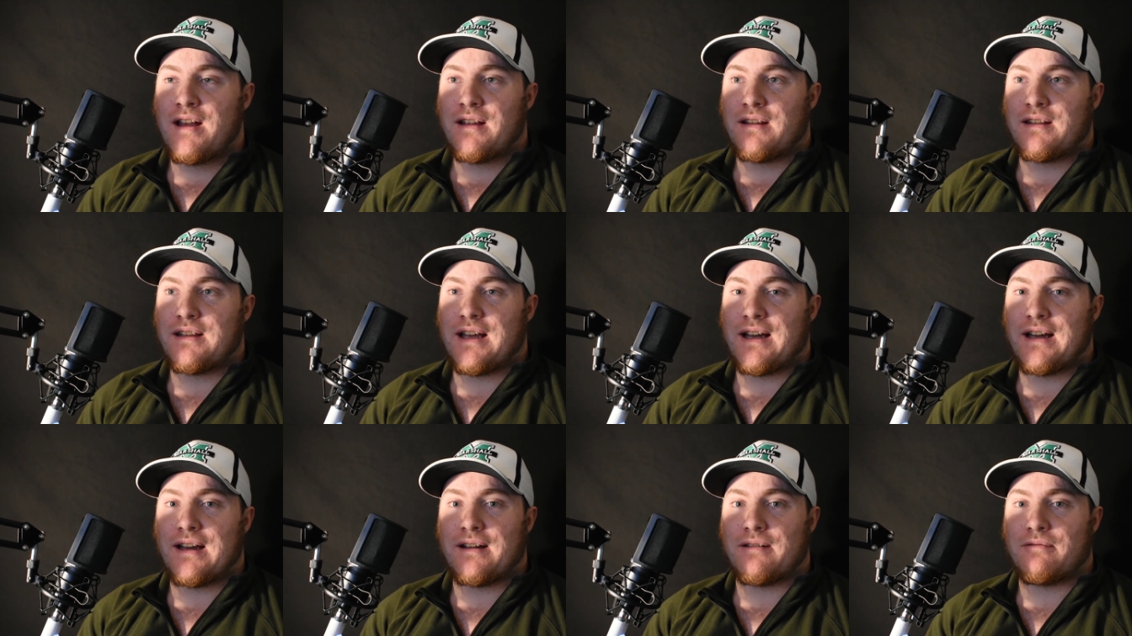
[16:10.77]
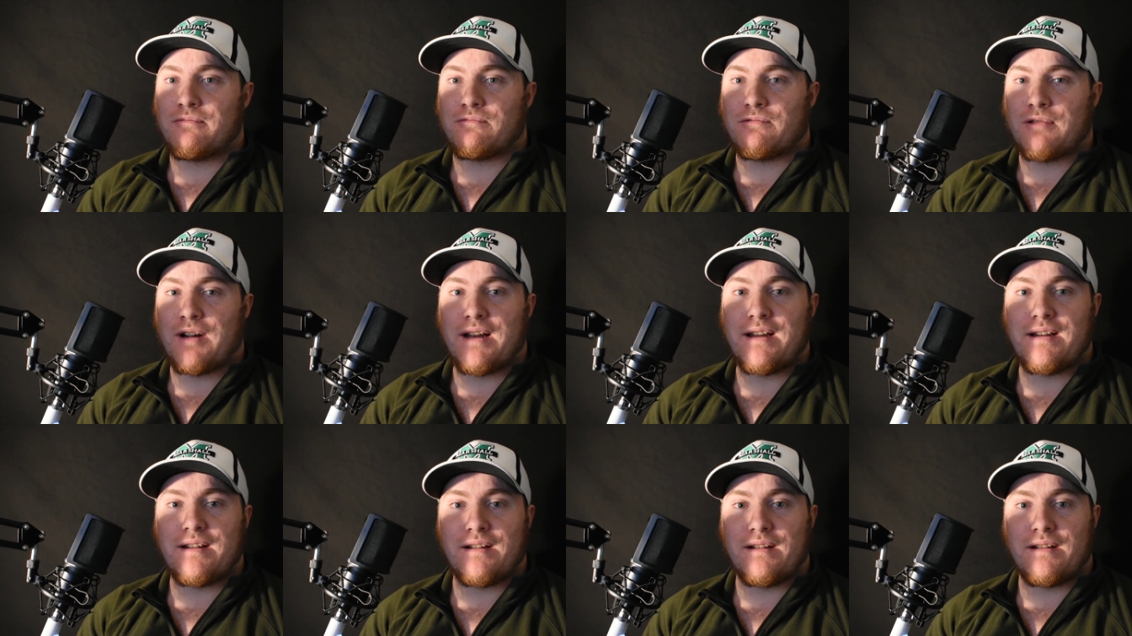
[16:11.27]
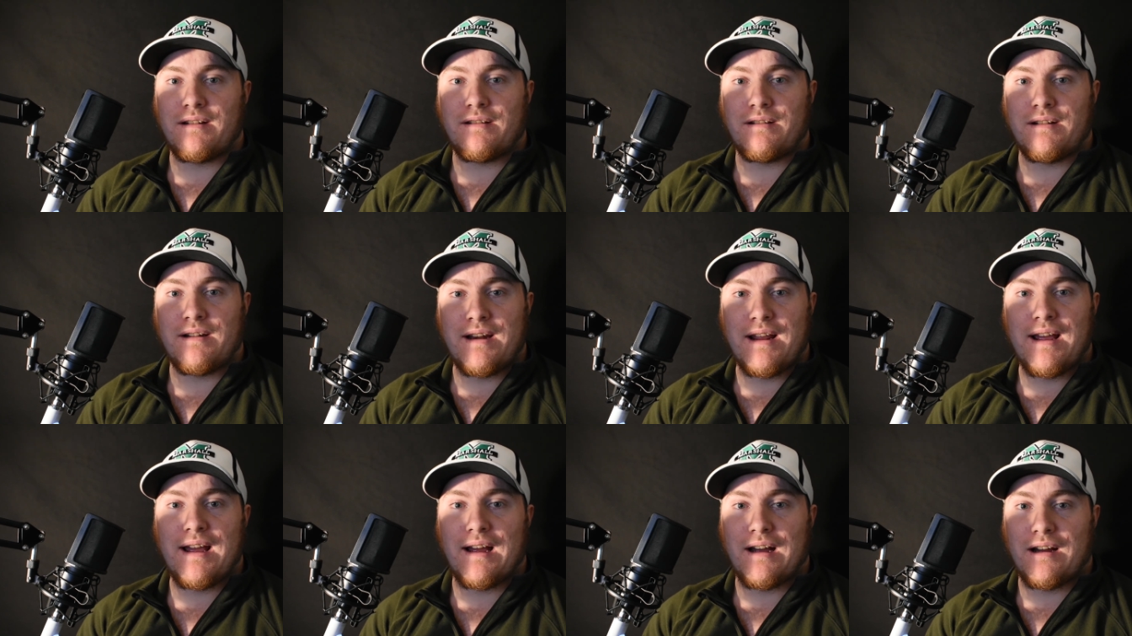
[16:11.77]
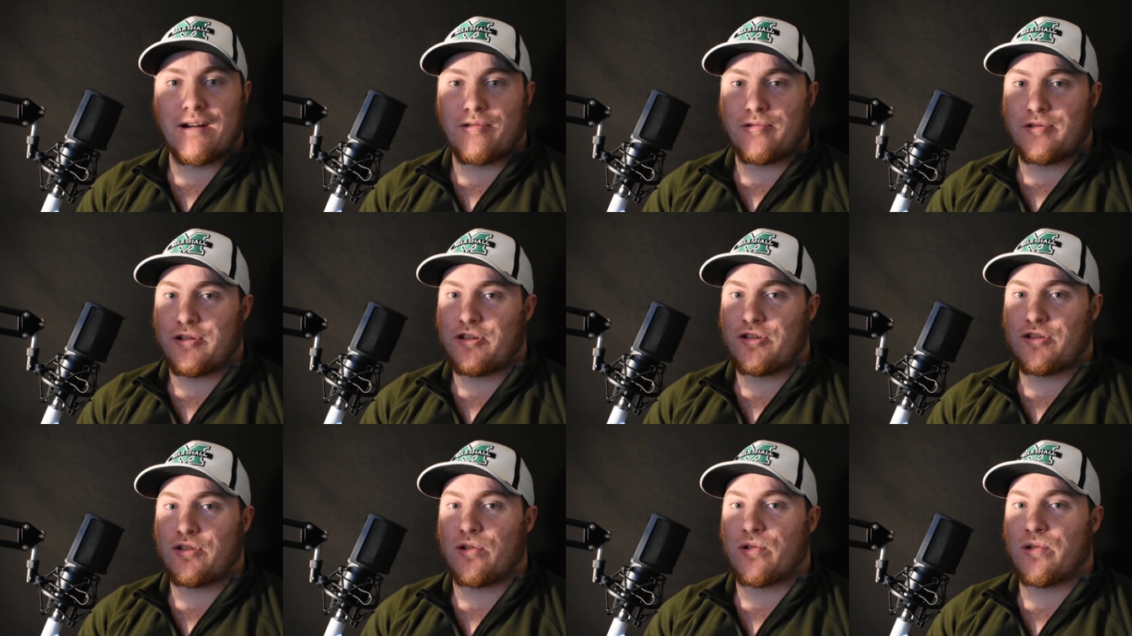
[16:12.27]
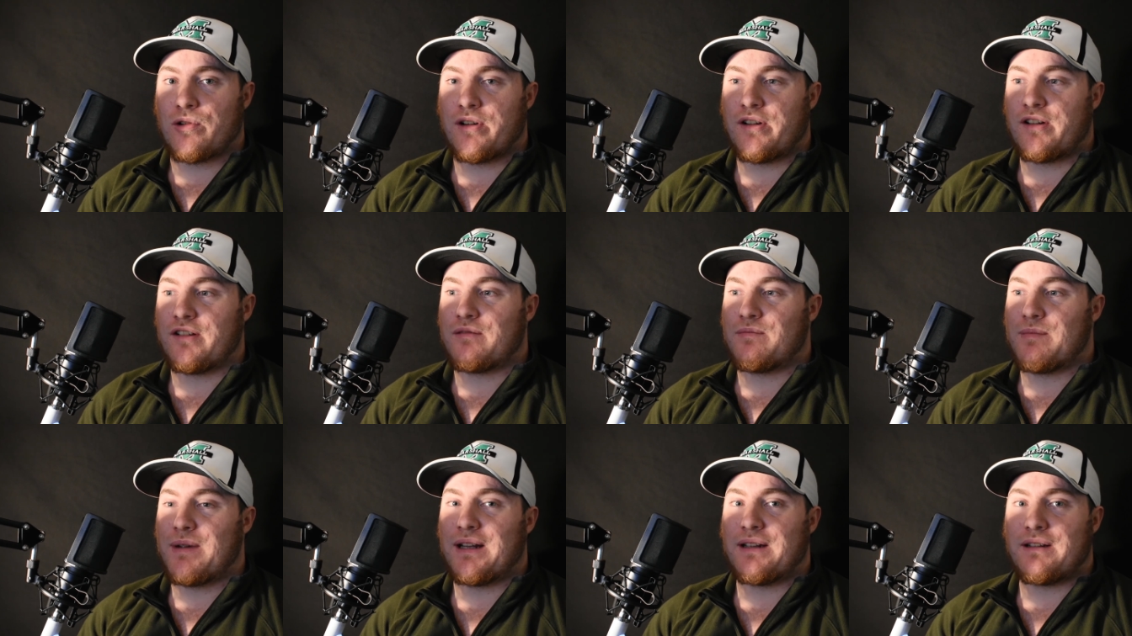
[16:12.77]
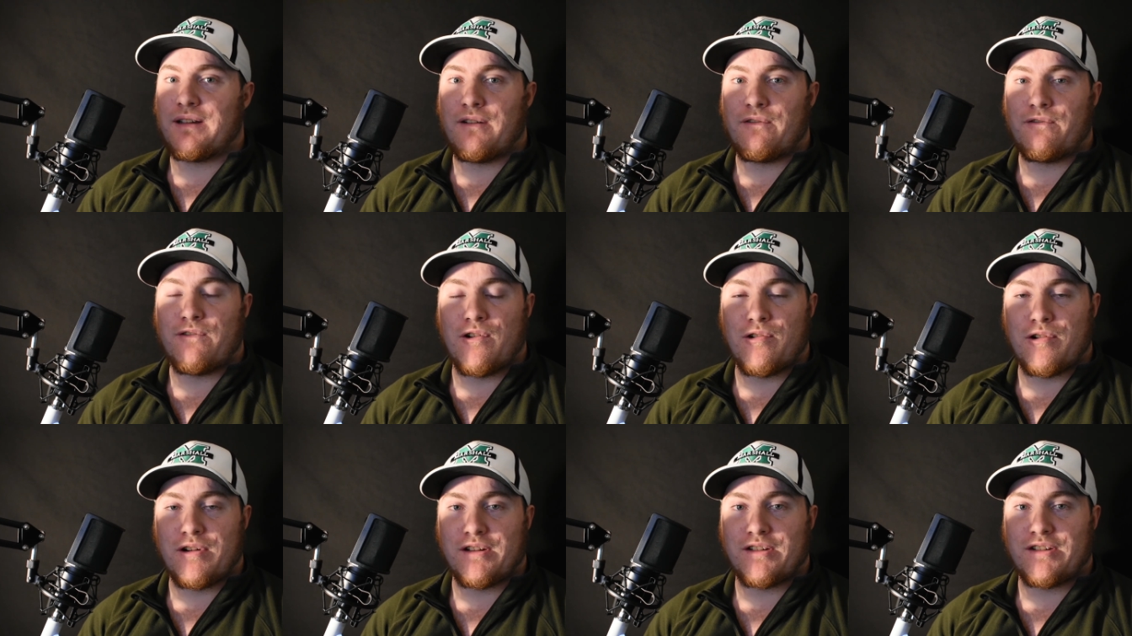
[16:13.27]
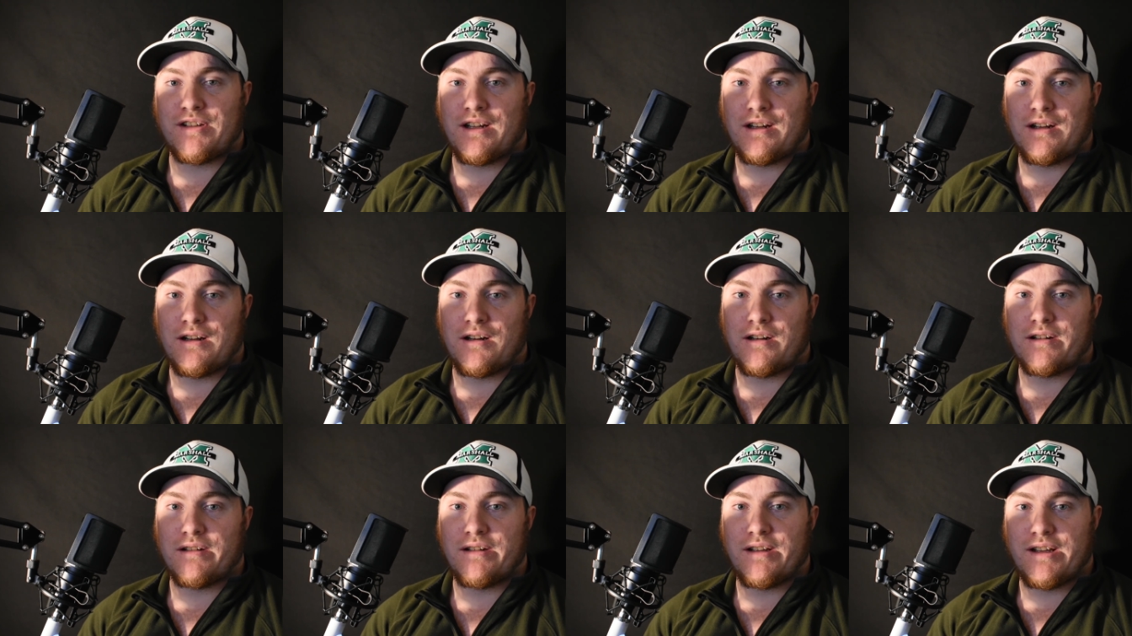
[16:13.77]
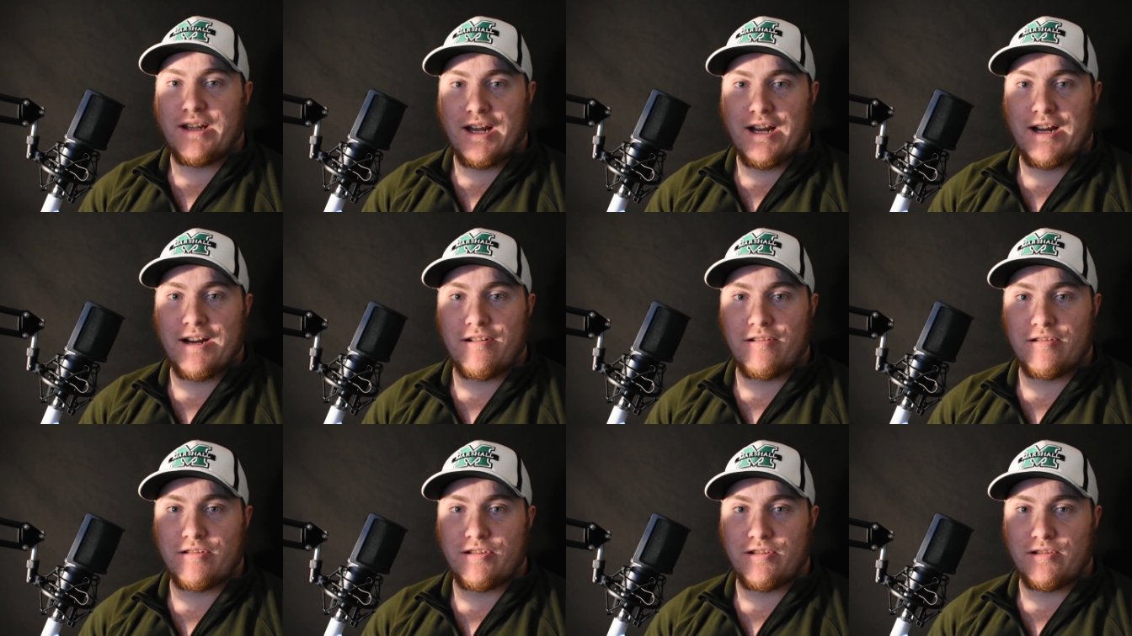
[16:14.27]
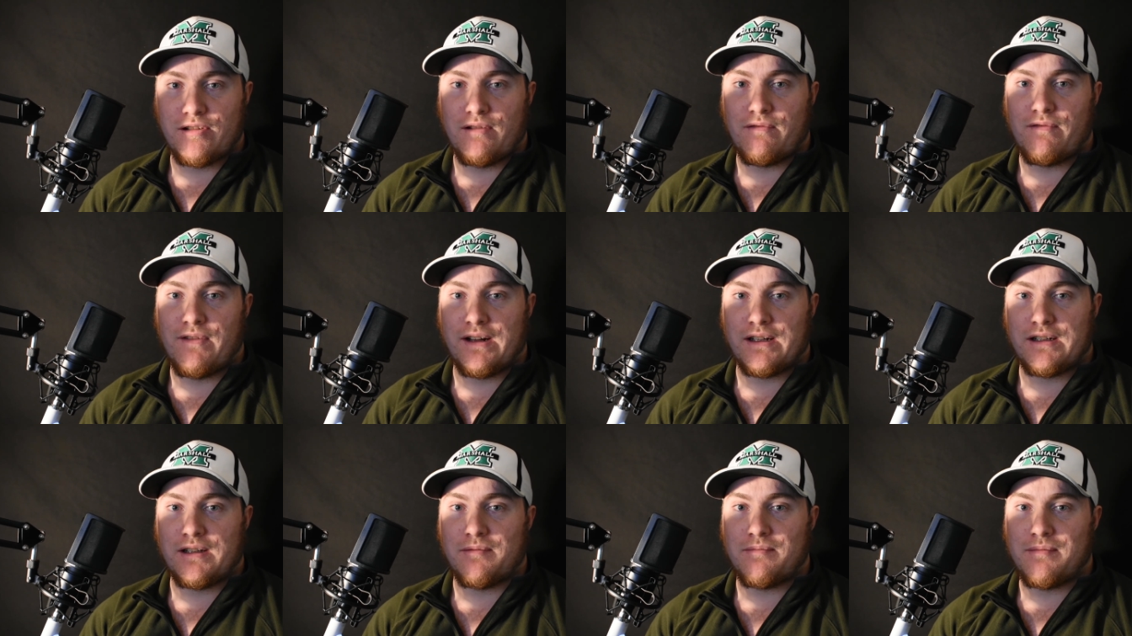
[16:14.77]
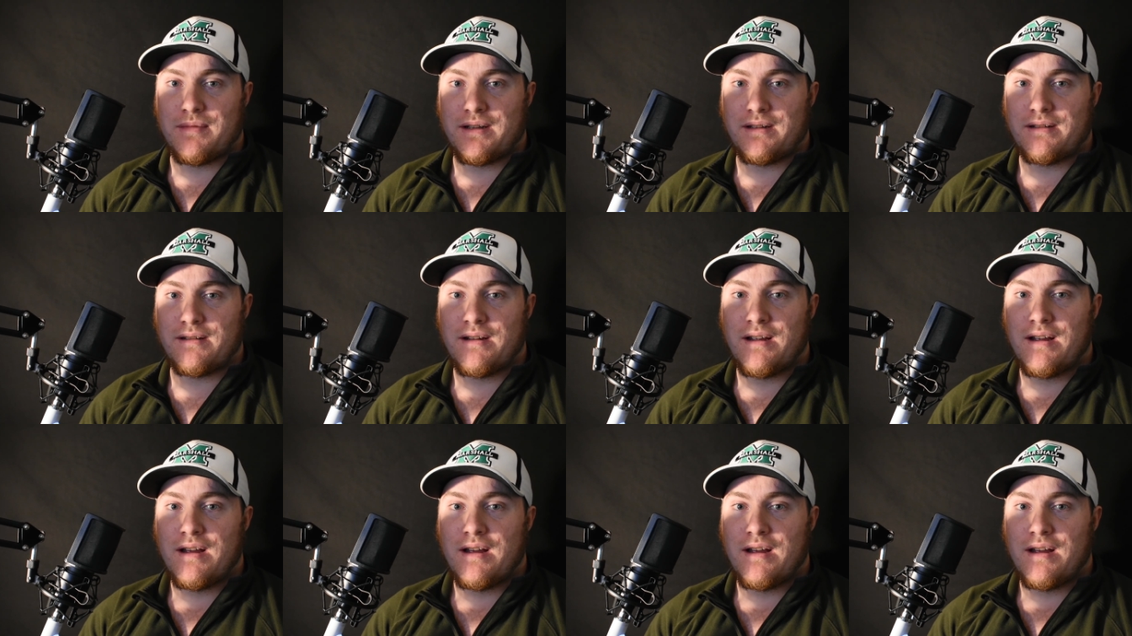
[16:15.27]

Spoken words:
that right now the story is mainly focusing on character development